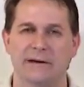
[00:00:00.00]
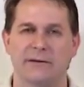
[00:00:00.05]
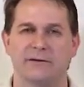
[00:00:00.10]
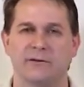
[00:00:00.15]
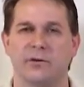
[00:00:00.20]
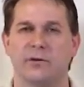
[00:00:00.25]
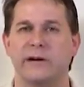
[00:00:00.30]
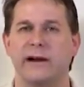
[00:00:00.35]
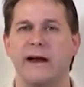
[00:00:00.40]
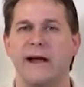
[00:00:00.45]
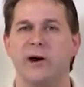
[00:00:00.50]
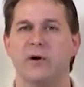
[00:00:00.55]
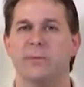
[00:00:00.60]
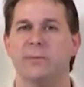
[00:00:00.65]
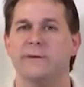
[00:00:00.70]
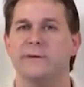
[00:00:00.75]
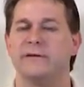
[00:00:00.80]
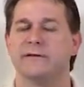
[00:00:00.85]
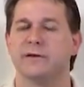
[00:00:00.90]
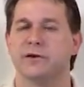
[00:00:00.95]
It's going to
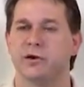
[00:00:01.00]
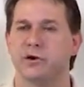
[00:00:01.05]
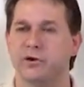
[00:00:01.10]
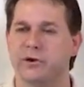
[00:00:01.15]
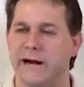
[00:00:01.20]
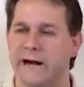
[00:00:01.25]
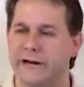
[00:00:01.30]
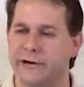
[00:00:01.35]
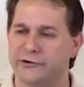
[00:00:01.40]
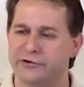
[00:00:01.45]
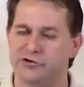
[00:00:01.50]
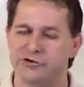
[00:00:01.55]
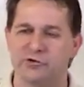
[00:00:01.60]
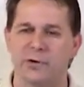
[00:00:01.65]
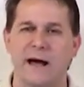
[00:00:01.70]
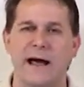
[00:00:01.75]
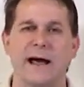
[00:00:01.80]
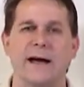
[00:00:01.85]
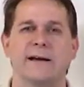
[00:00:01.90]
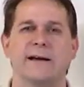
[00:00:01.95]
help us learn how to
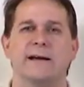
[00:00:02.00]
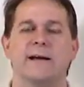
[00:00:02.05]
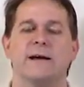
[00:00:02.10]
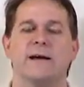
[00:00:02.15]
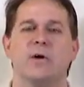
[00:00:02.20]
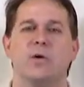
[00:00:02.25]
track